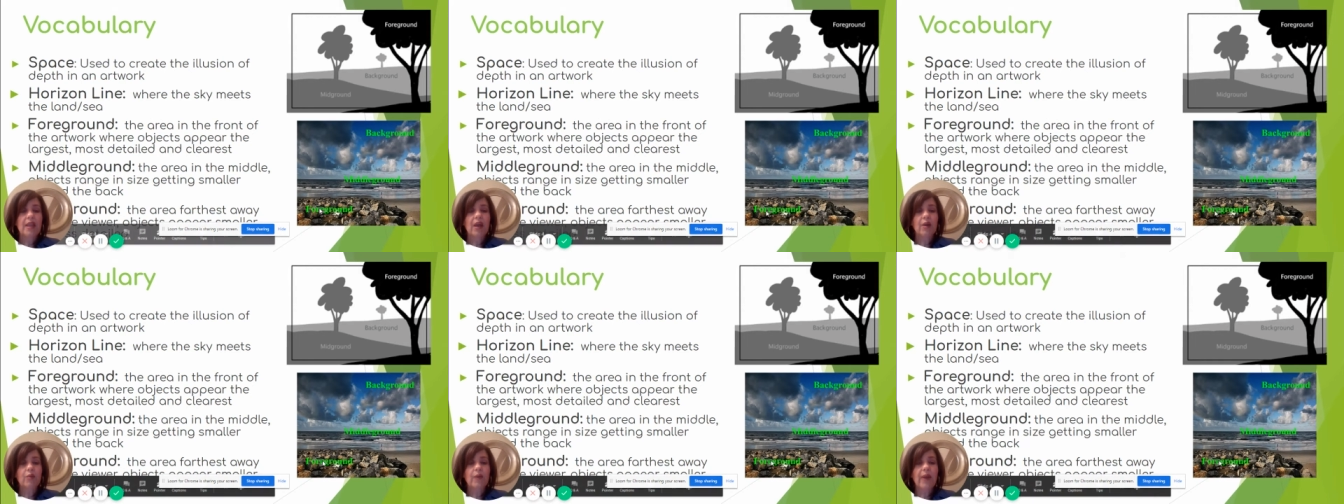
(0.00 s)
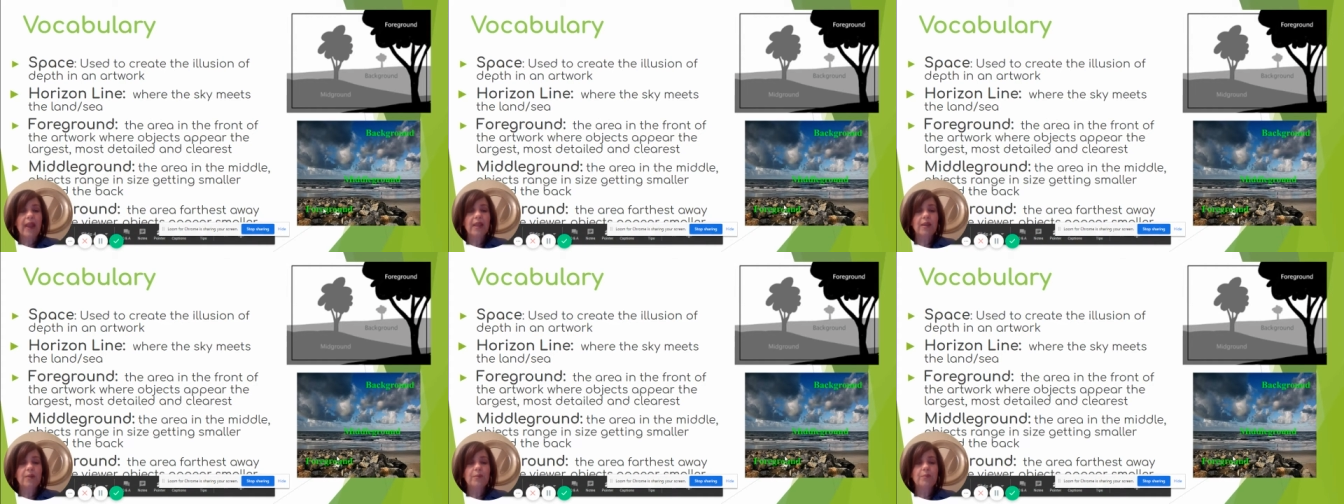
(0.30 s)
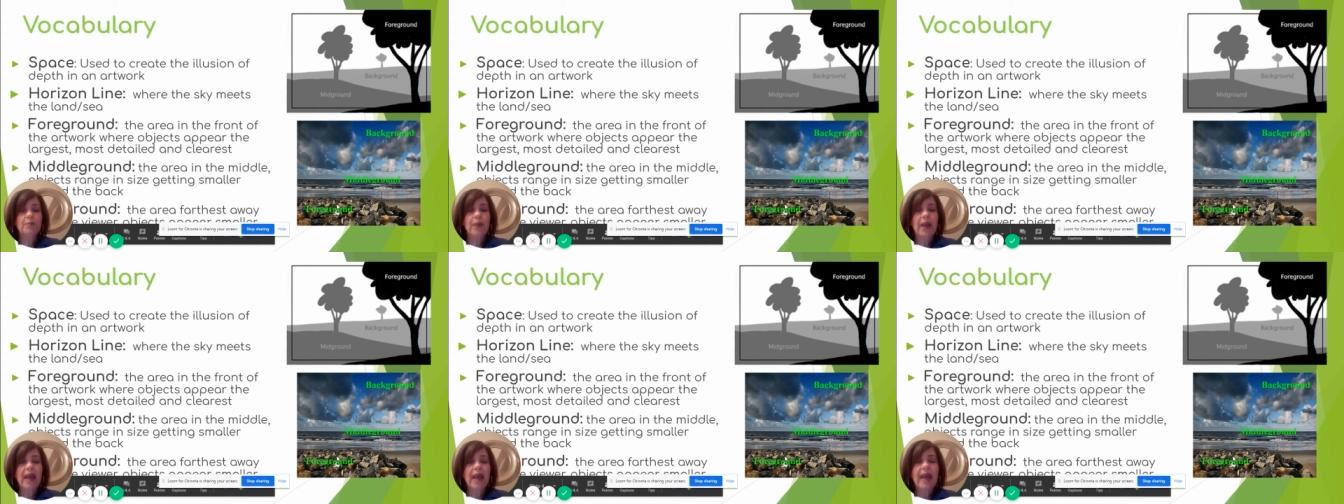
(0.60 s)
Now,
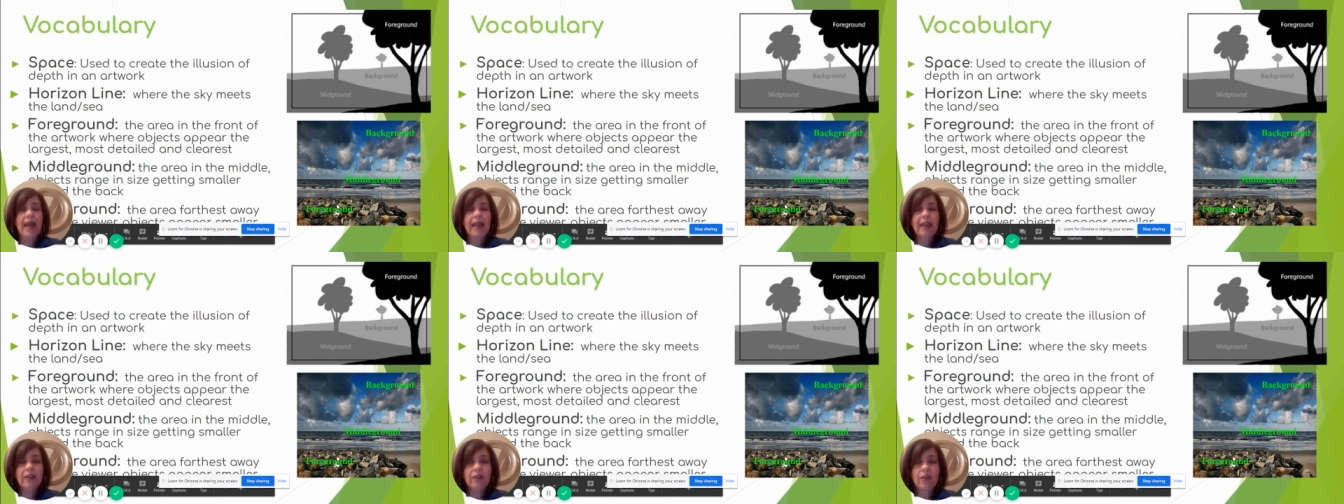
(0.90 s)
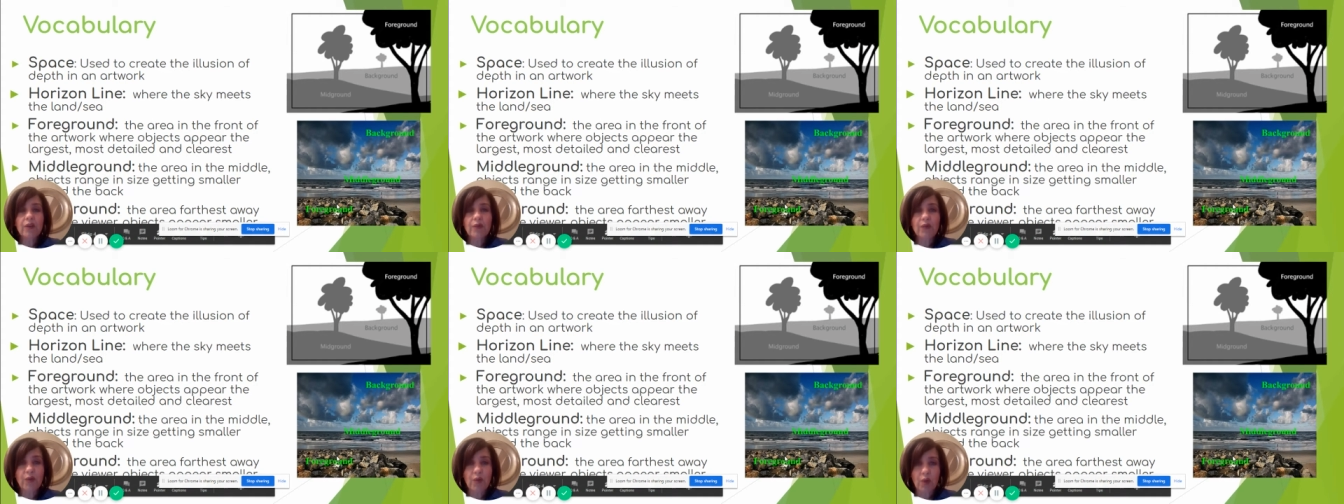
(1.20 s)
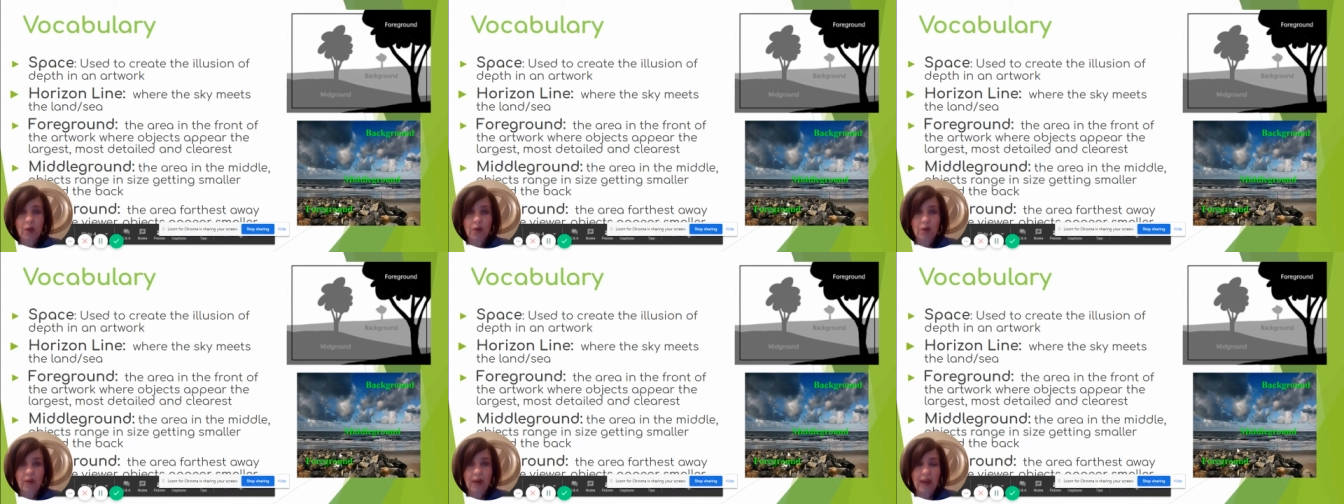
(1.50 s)
right behind the
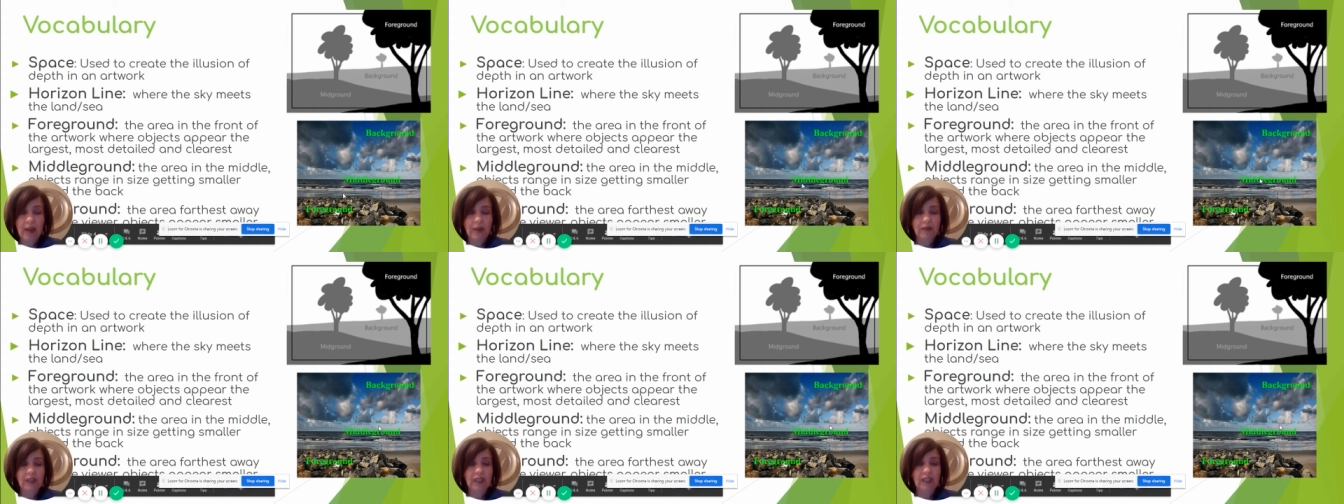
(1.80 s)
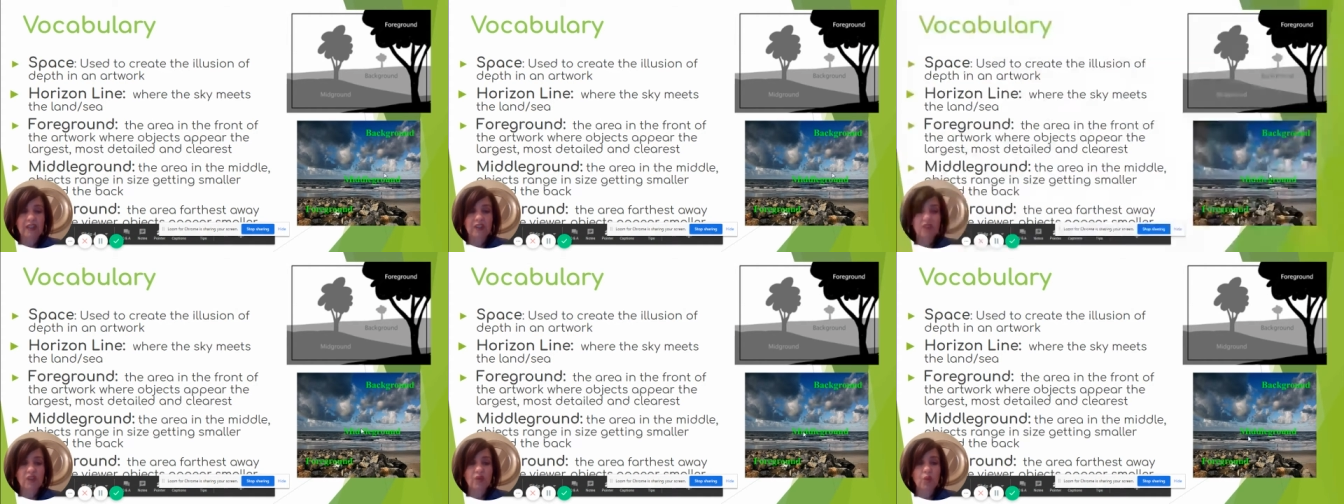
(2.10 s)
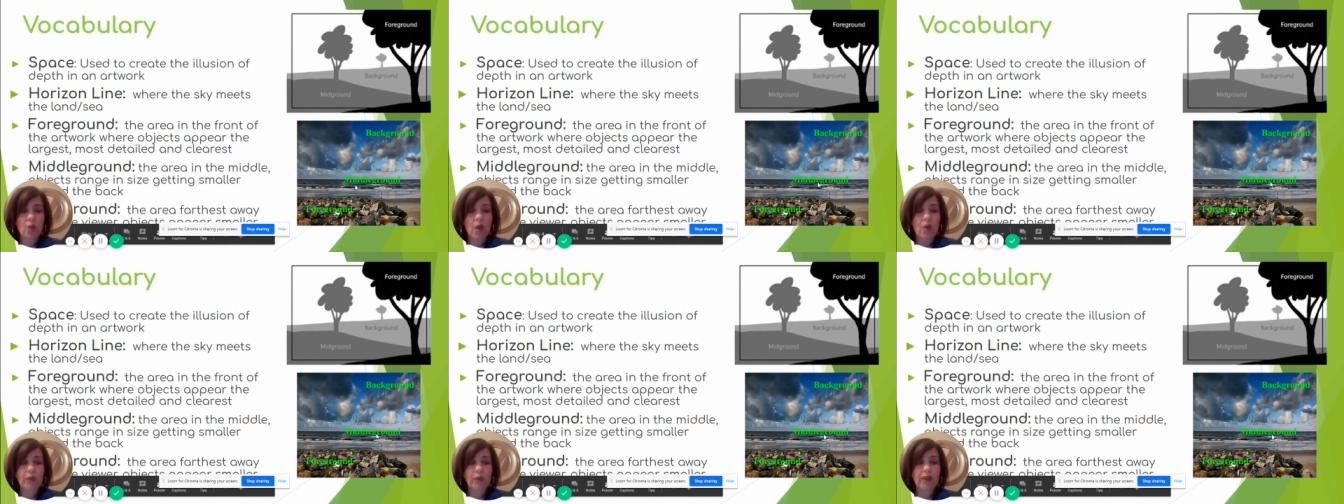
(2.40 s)
foreground is
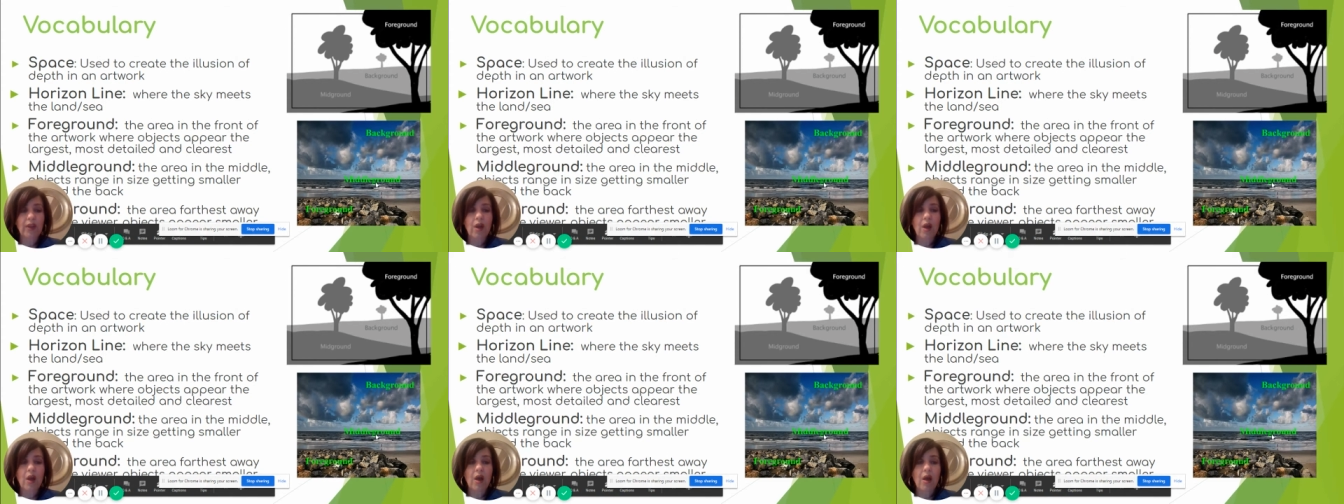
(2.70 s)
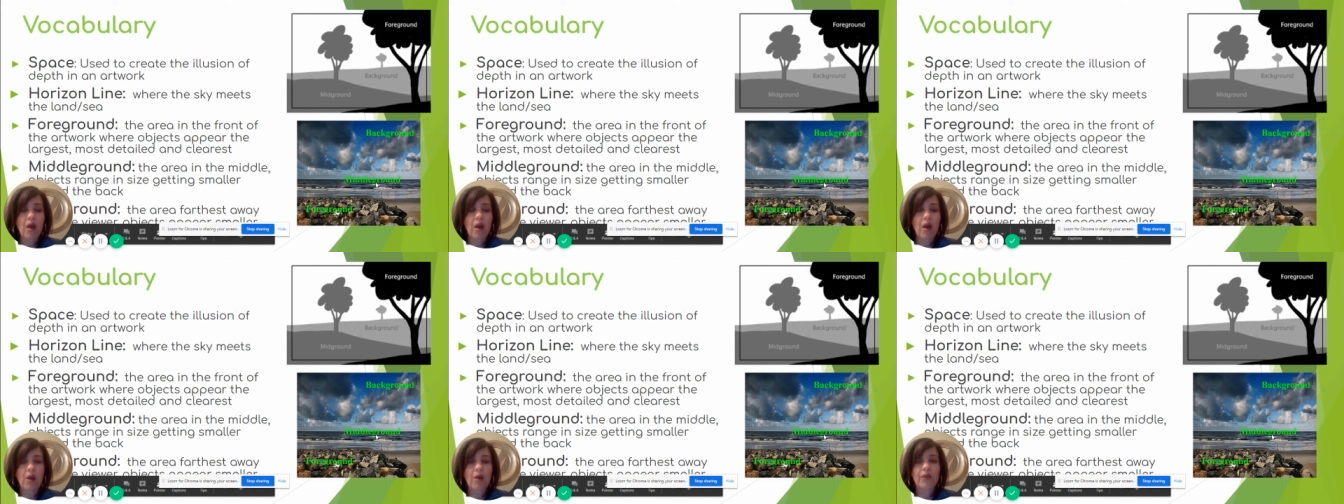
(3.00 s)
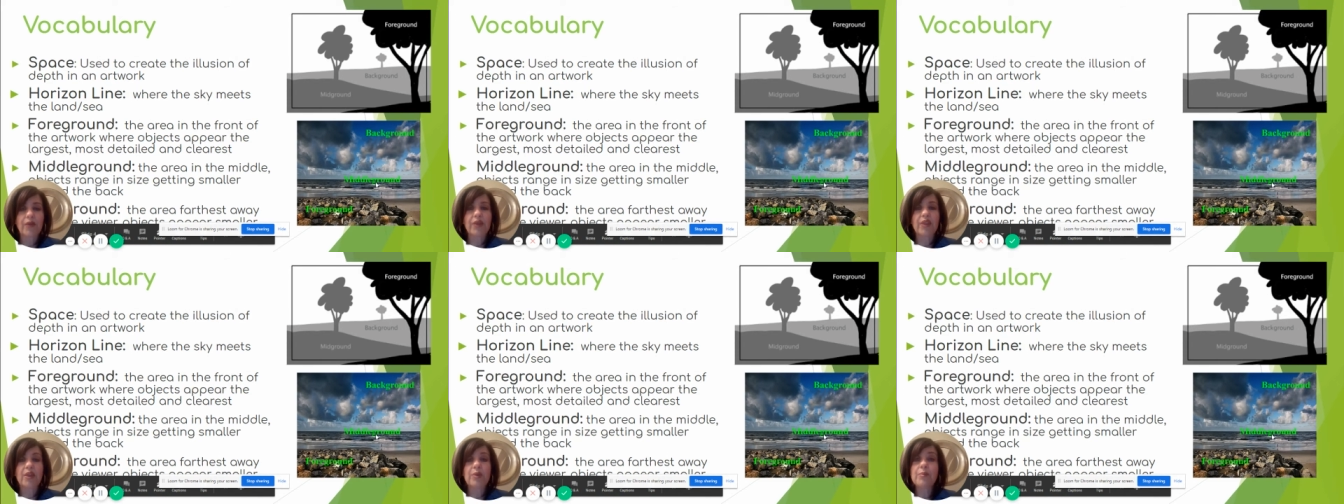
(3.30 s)
what we
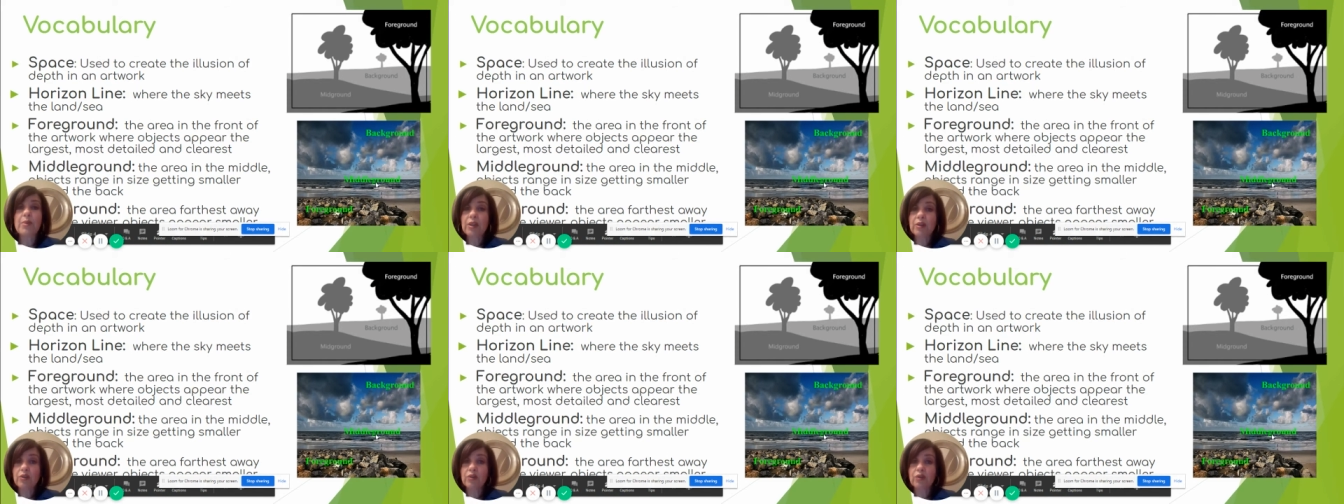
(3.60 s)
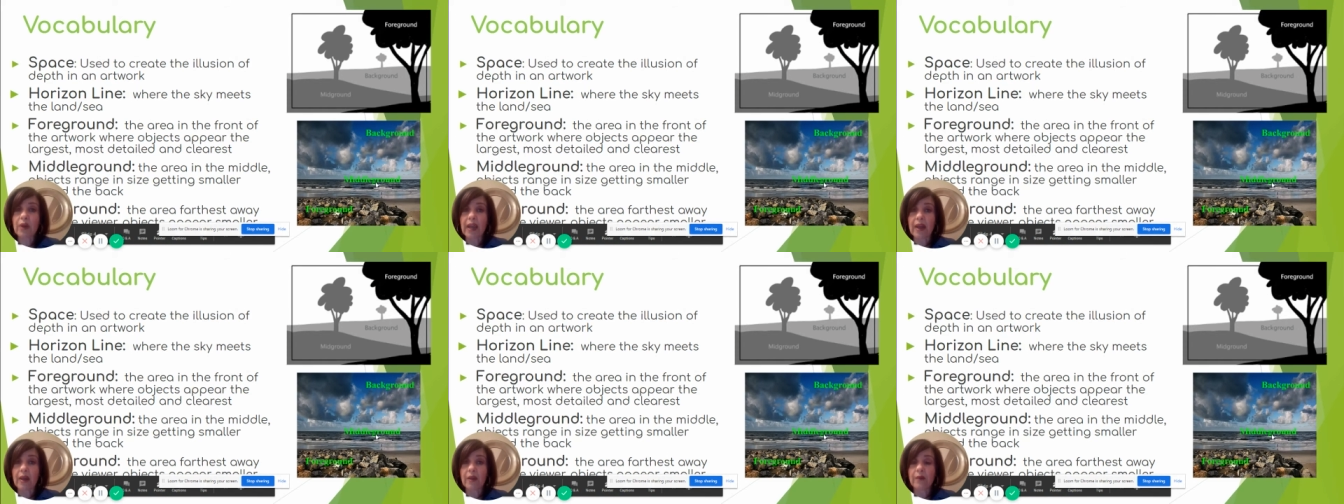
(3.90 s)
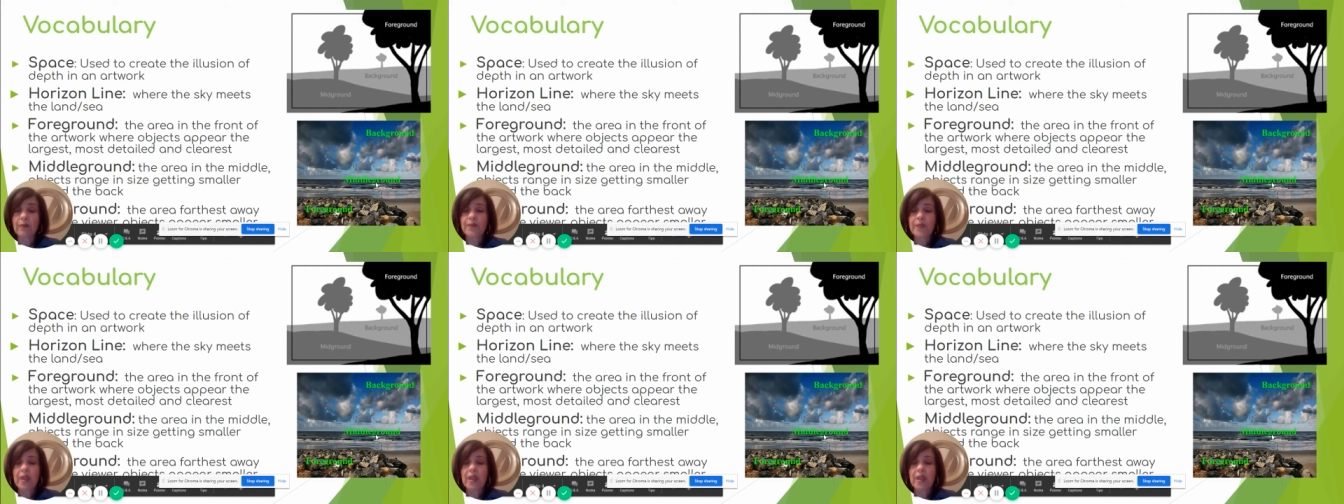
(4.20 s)
call the middle ground.